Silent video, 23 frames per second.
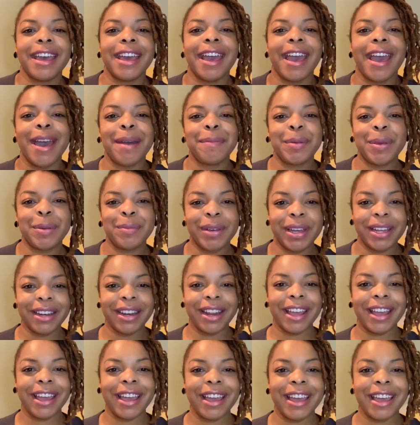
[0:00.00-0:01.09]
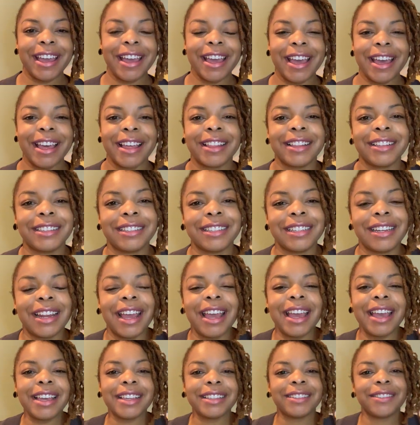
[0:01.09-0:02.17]
Happy Monday.
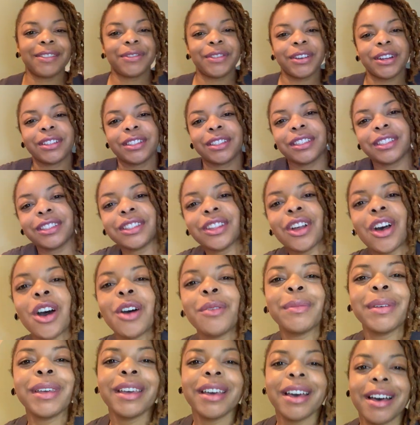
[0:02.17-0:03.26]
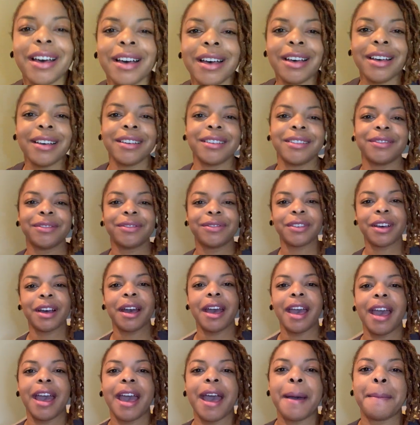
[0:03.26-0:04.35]
Today is the first installment of
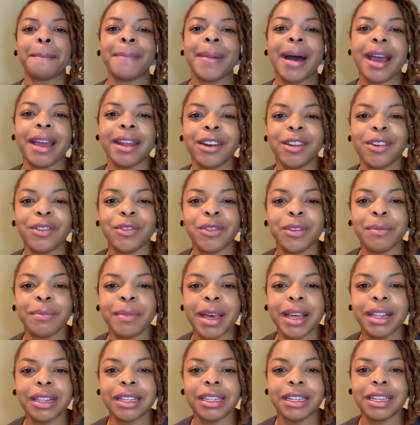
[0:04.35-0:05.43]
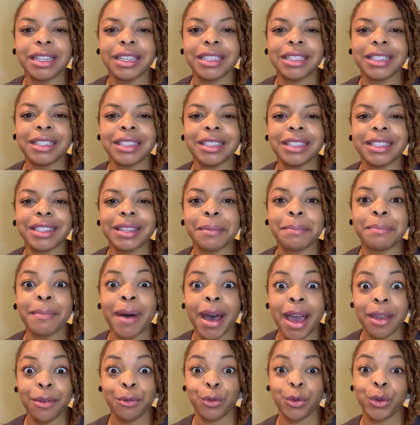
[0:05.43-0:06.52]
Mind Over Melanin's
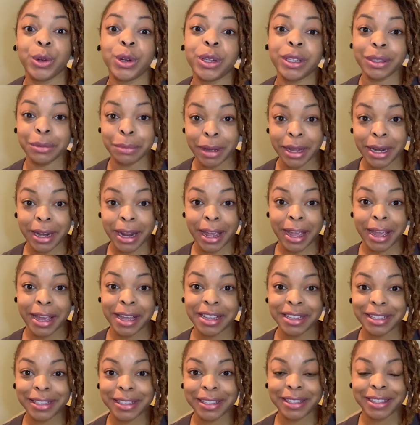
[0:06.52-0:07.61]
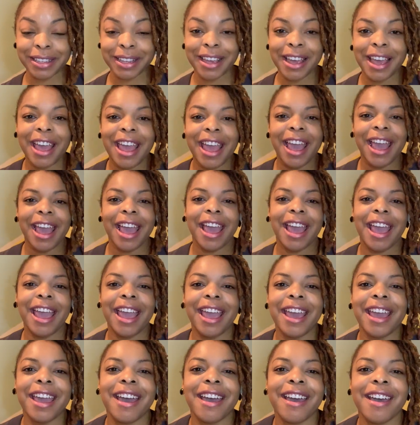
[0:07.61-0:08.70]
Mindfulness Mondays.
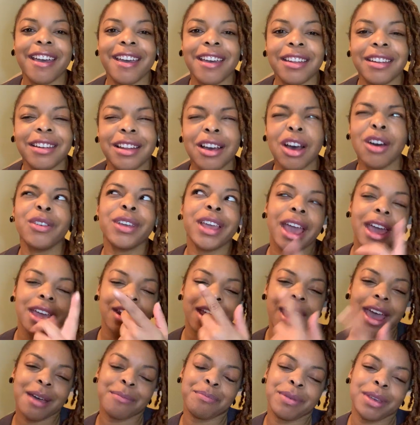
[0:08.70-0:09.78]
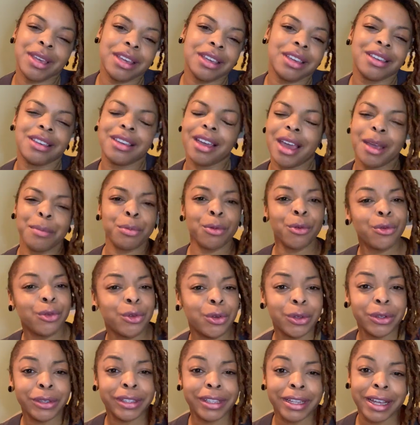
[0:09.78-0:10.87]
And oh yeah, and happy April
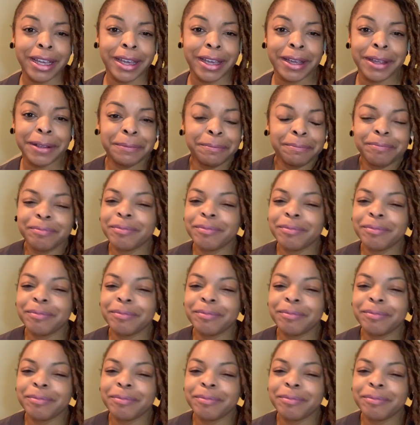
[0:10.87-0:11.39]
Fool's Day